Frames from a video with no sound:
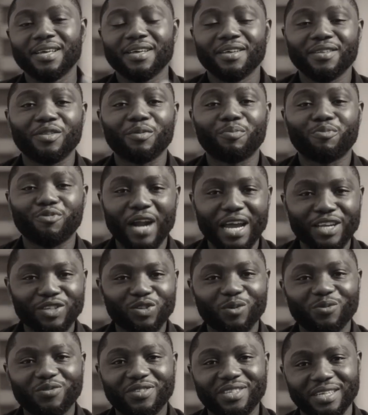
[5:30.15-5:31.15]
The price
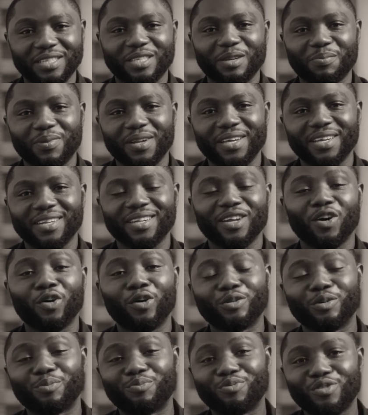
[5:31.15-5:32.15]
of discipline
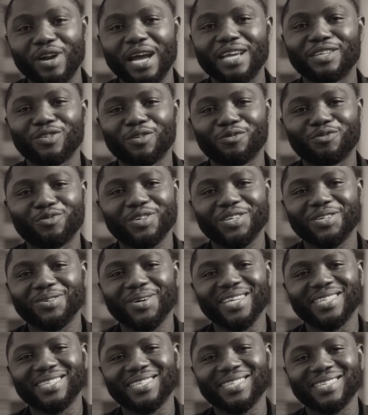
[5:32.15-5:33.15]
or the price of
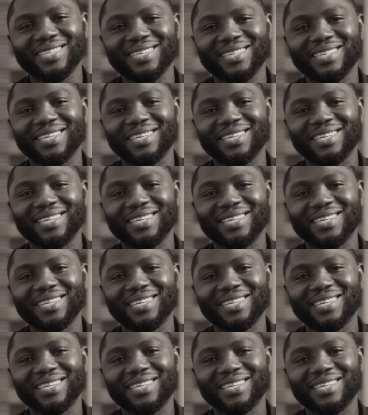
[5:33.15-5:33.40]
regrets.